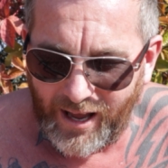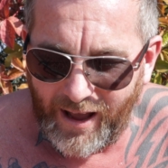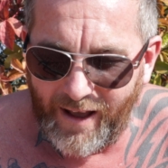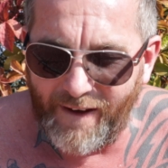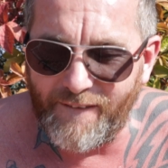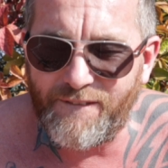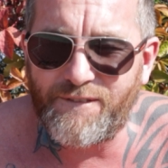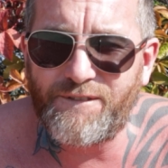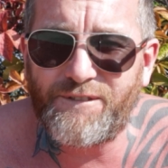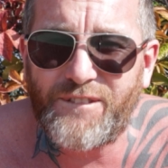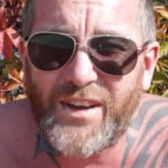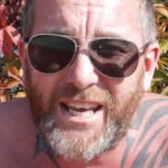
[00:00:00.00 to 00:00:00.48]

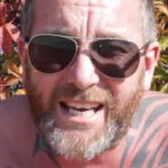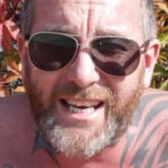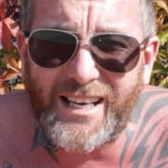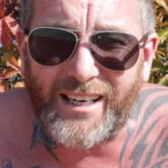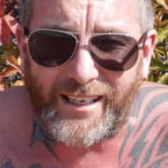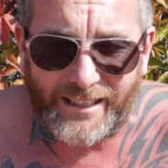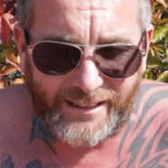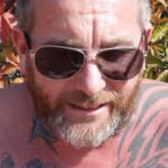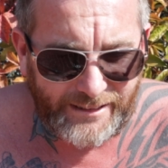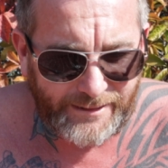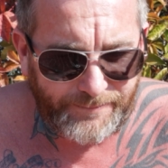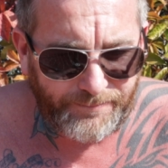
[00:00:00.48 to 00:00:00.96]
a
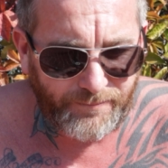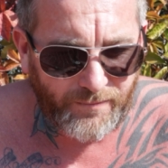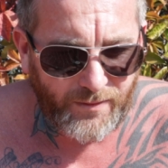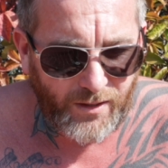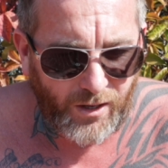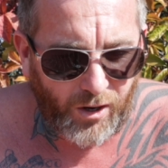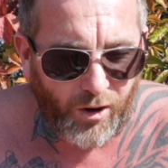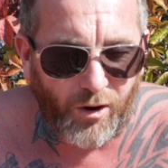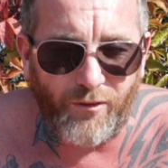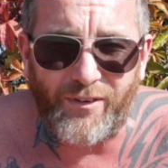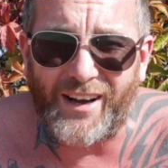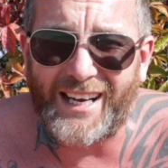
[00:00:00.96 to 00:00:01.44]
feeling
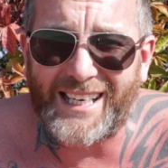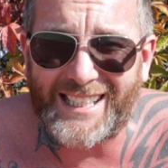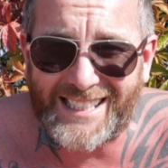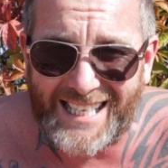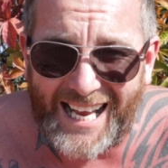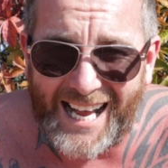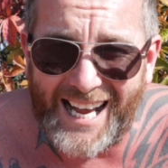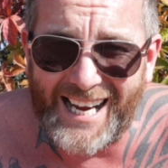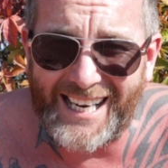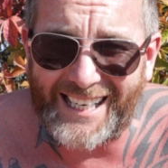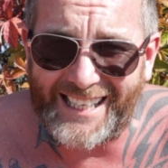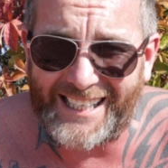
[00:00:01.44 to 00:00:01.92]
of
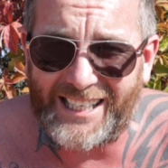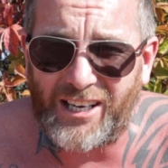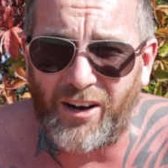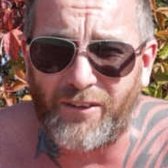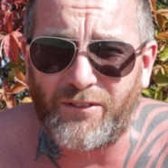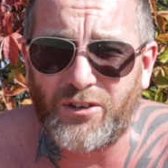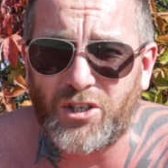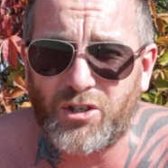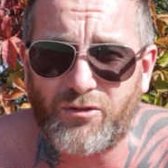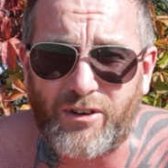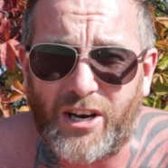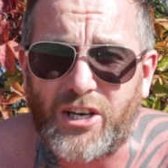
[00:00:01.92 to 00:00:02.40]
anxiety,
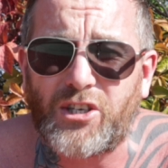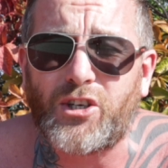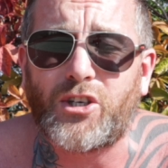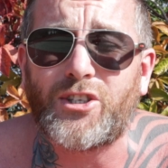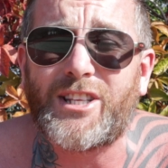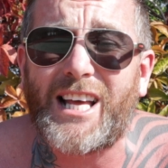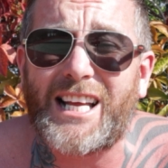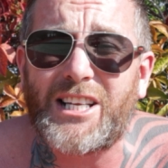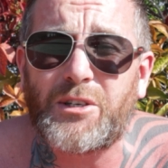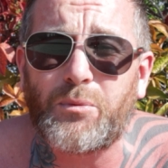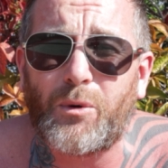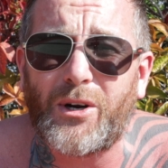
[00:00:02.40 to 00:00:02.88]
of stress,
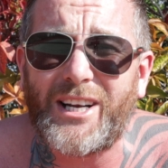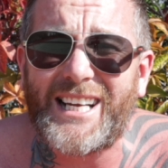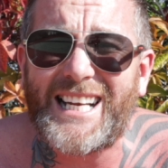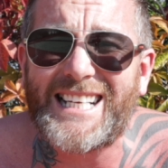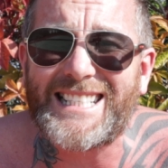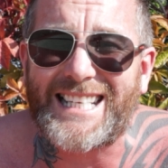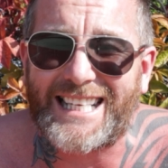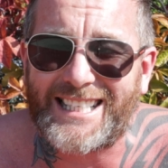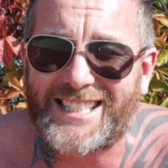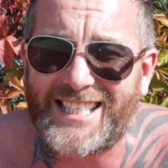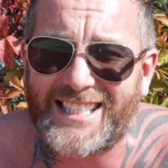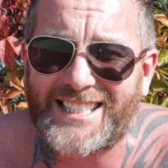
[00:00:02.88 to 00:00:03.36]
because that's what it
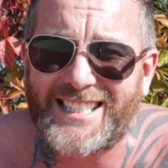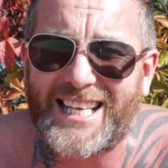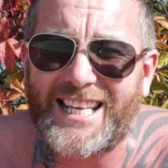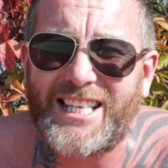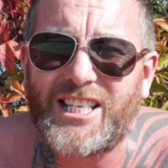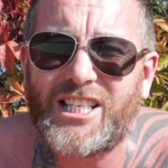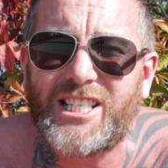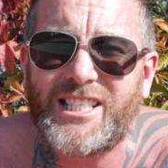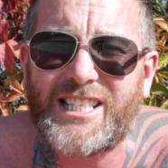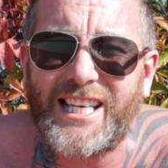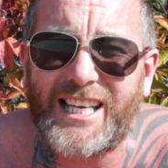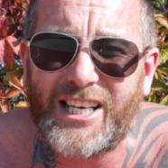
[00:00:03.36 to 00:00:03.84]
is, it's a
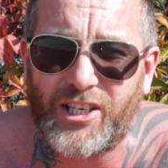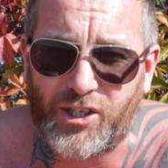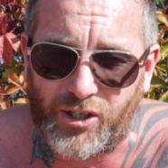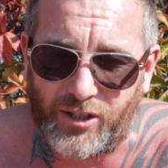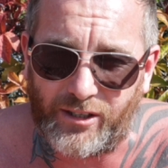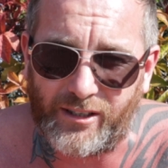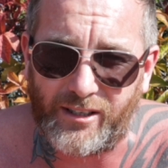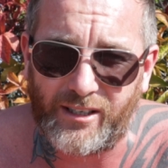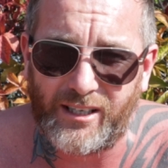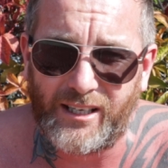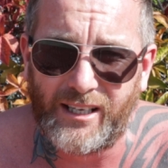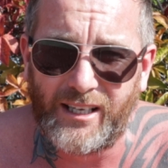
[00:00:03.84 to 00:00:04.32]

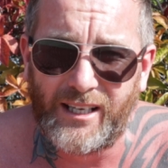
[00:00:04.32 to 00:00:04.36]
sensation.